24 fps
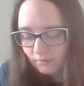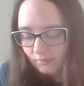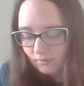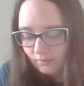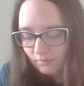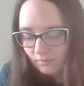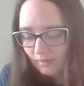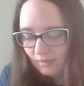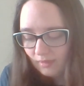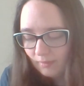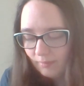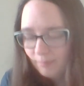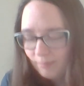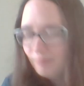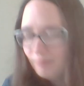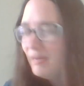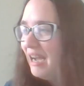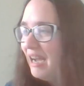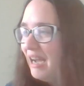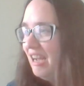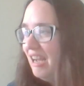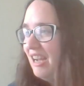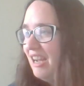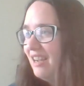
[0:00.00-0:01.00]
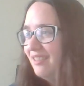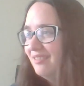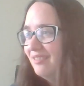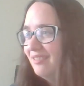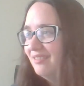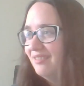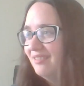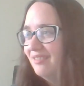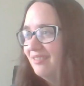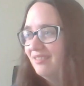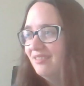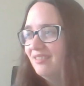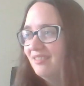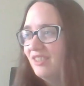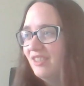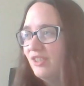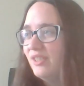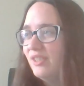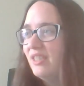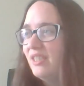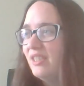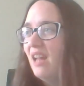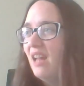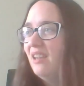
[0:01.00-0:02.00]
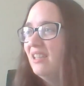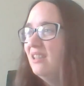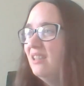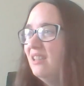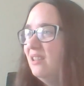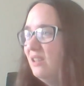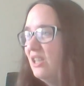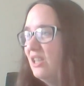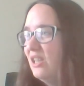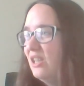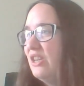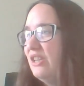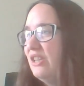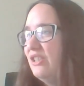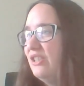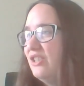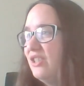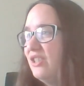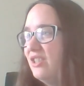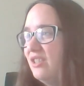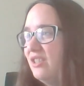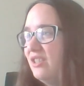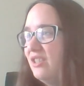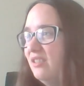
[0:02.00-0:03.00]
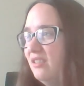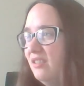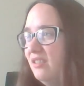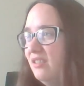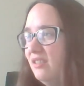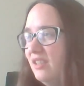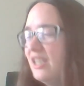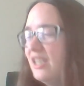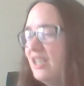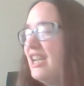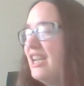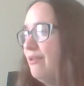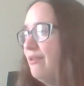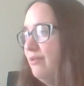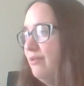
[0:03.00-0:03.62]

my heart does that little lurch, you know, the